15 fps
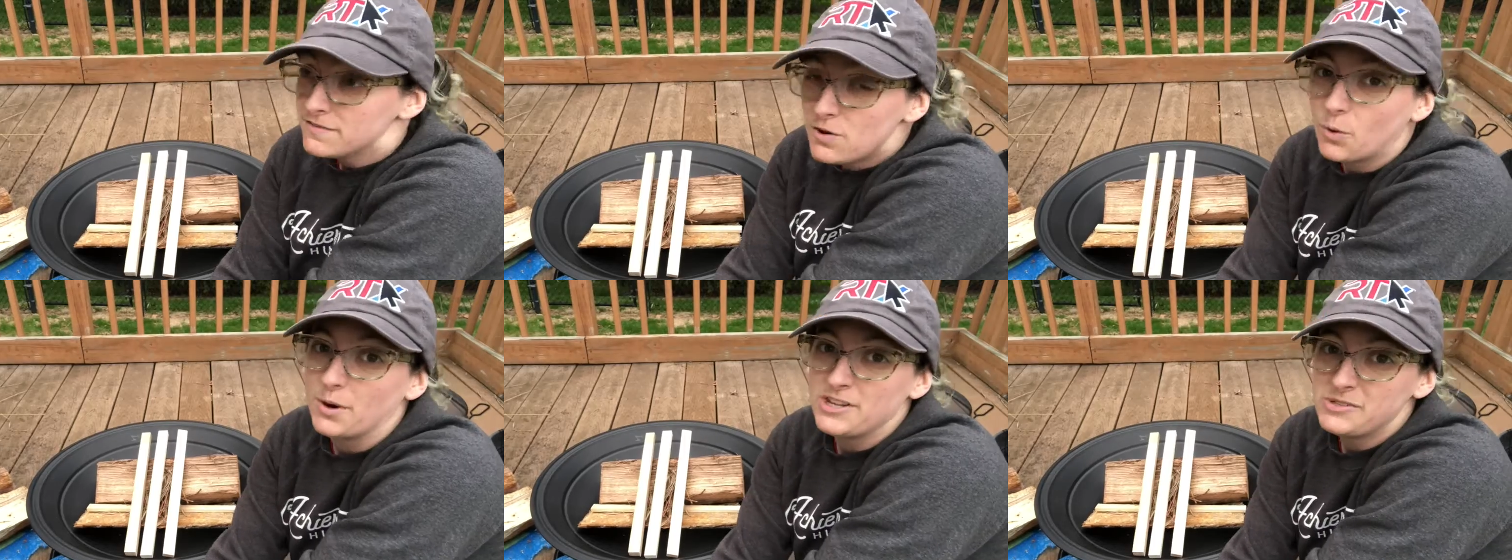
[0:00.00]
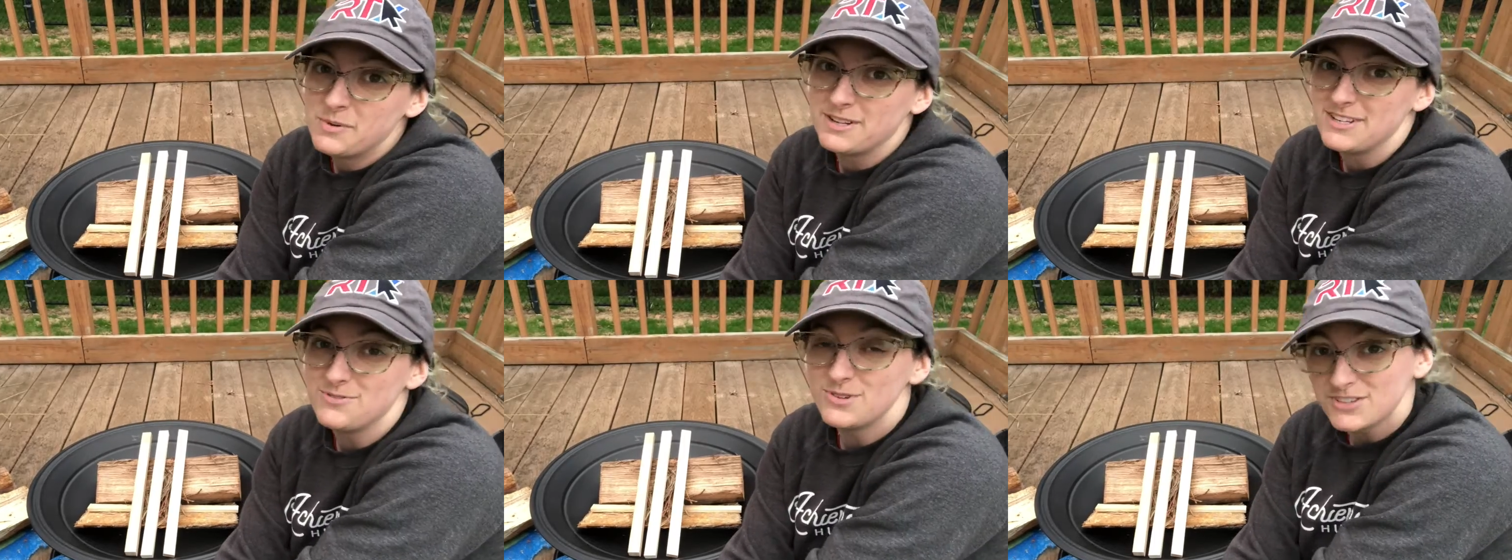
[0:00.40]
course,
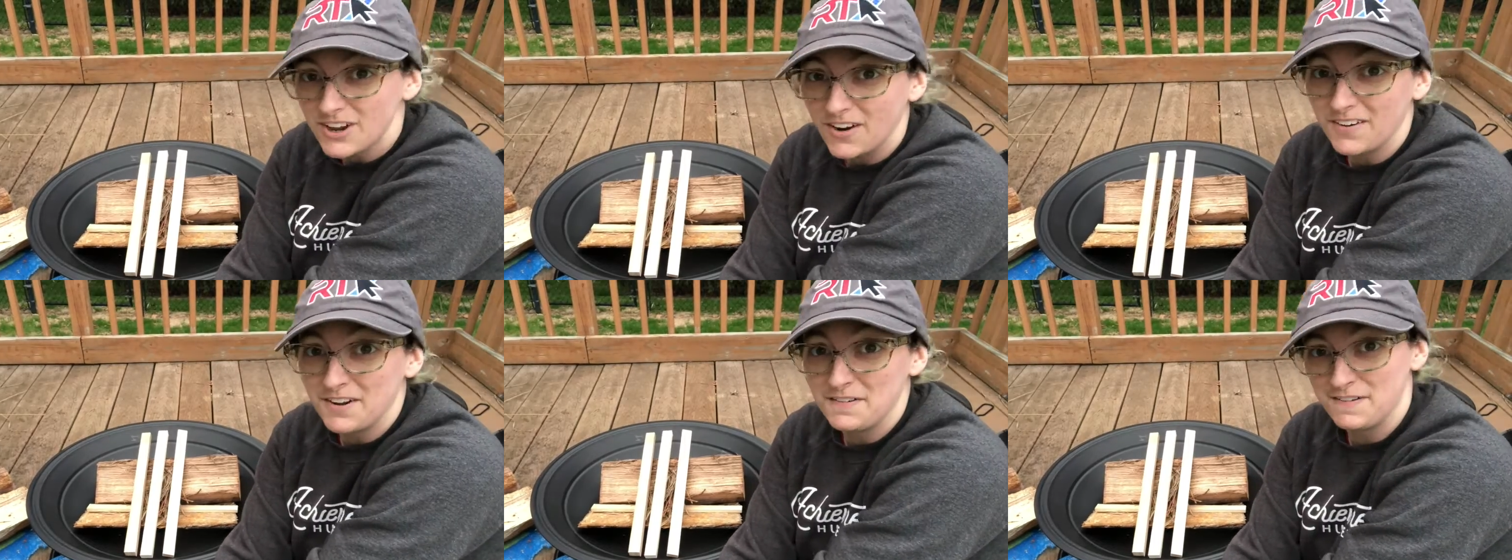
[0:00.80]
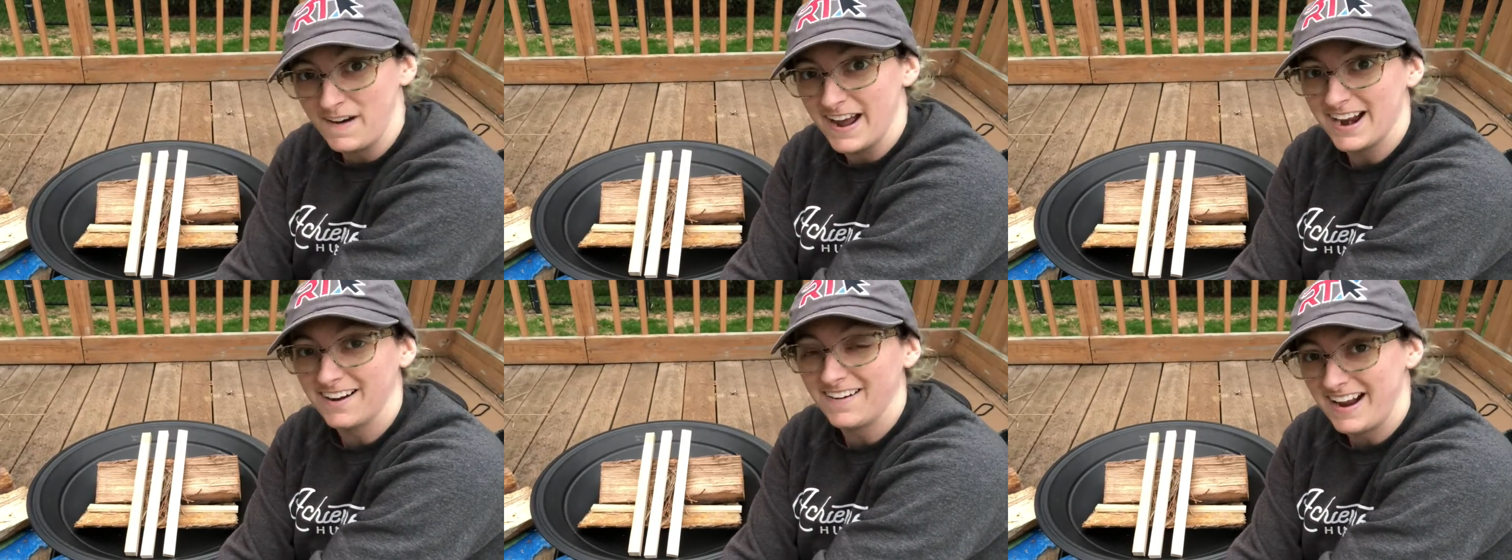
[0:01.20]
when you start a
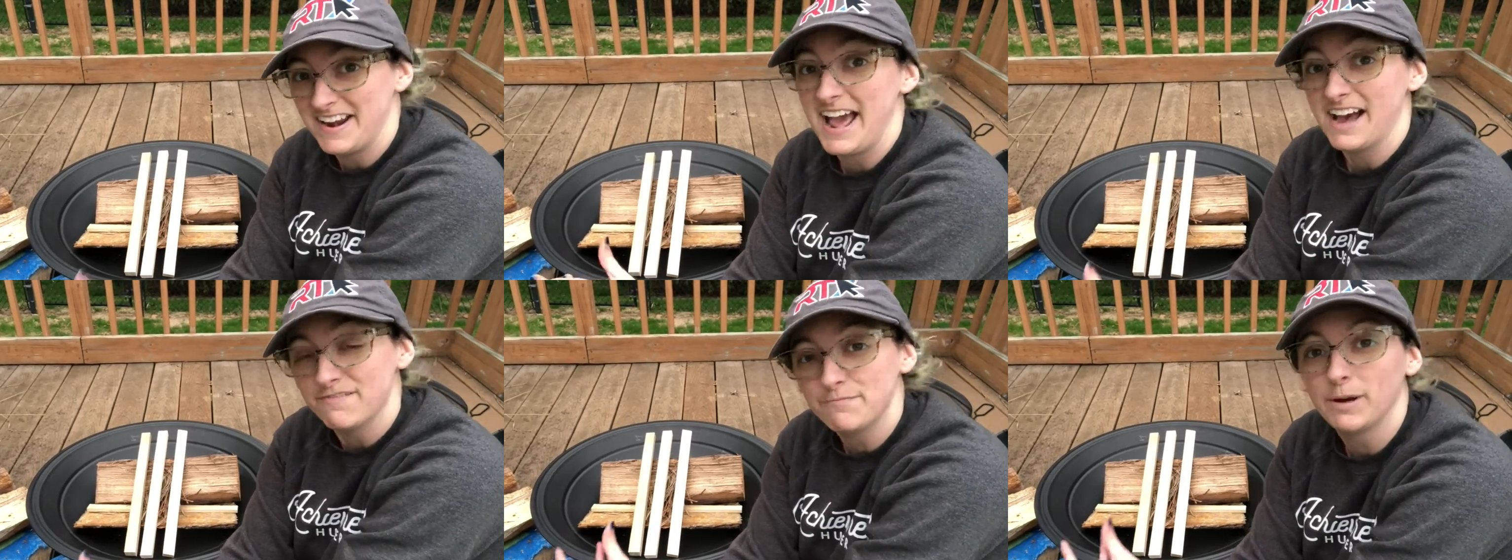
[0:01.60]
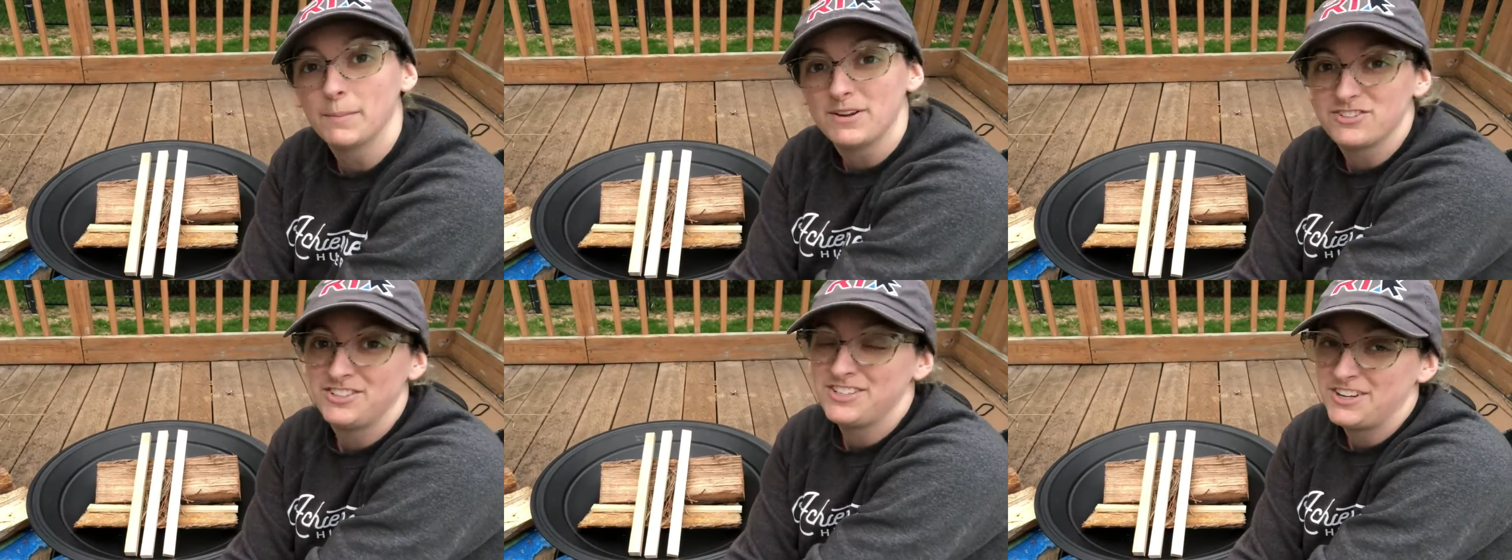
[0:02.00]
fire, and have
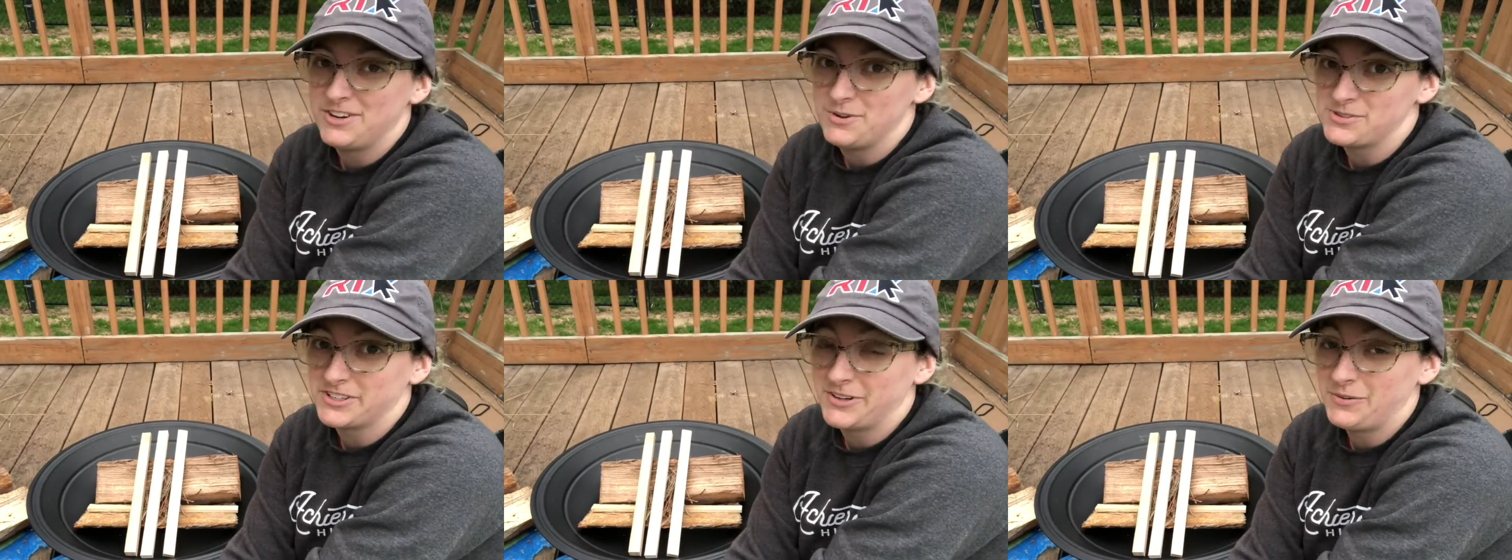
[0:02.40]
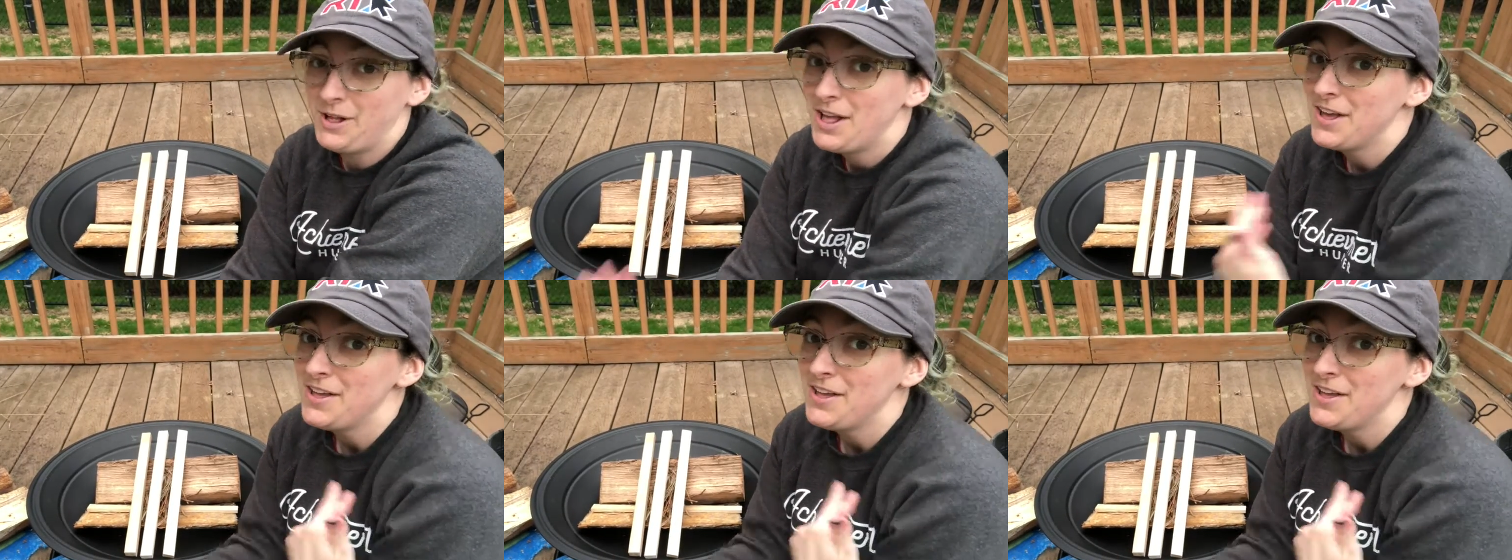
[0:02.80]
permission to do so.